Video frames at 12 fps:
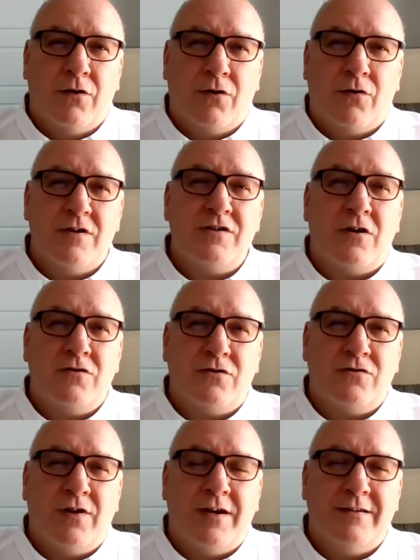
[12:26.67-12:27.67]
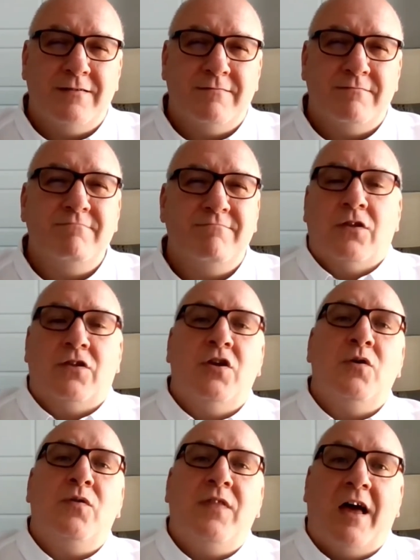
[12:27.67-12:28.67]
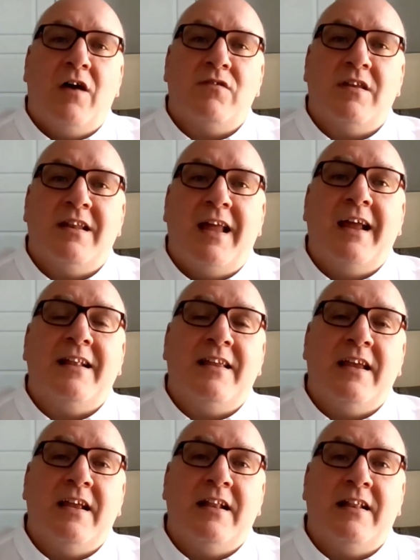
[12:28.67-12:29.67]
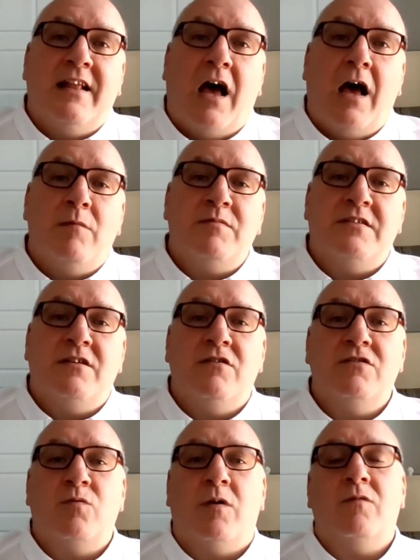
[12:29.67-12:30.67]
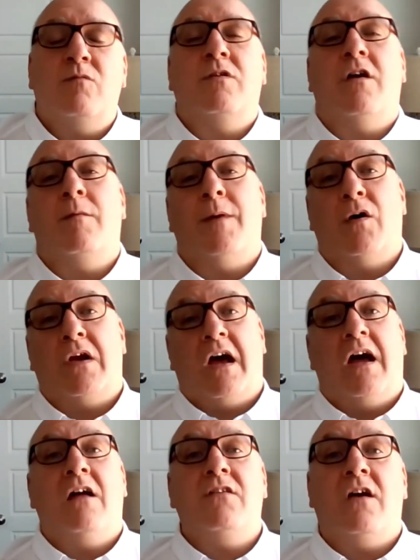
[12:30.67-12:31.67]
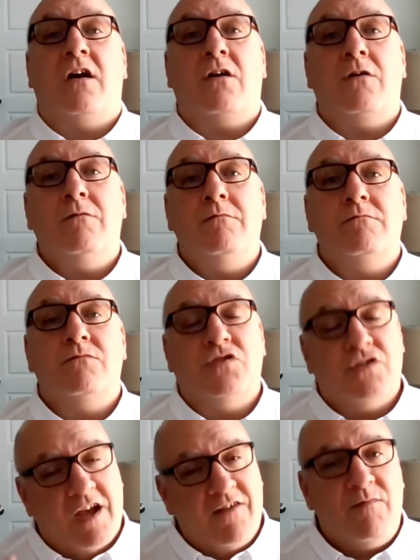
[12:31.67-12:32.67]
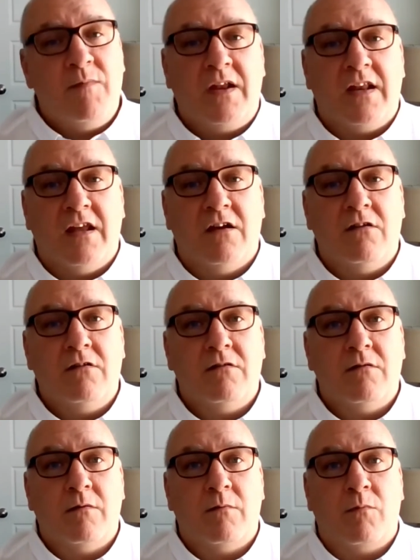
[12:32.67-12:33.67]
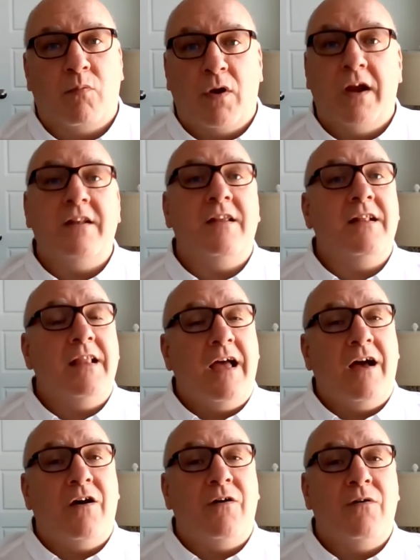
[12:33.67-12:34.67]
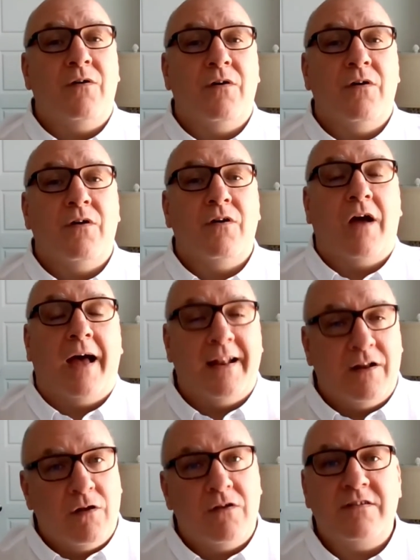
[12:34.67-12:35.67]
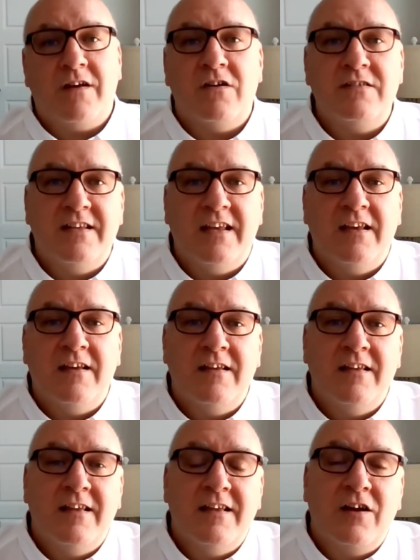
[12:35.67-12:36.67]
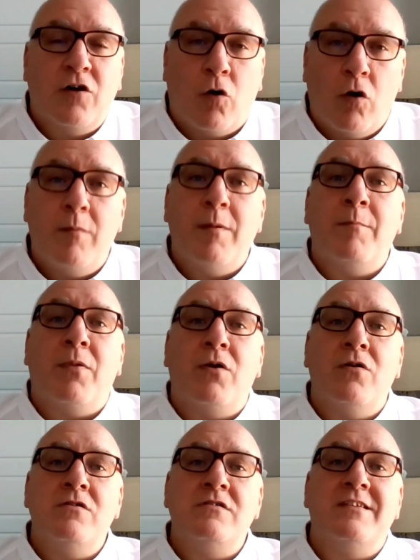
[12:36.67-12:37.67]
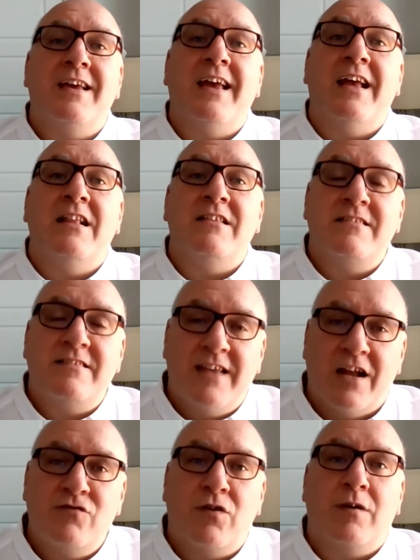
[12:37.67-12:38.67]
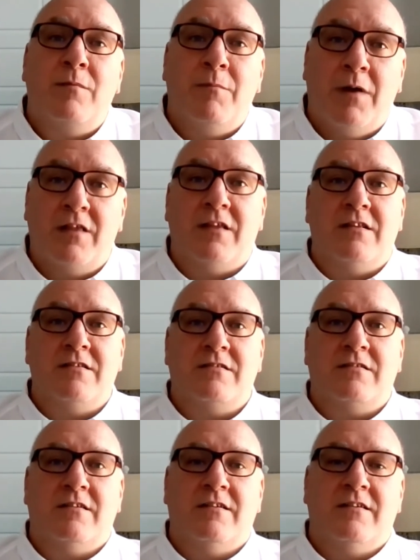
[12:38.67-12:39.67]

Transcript: Chris Archer trade? 2019 Topps Series 1, we're talking about Kyle Tucker, Jeff McNeil, Brandon Lau, Adolis Garcia, Corbin Burns, and Cedric Mullins.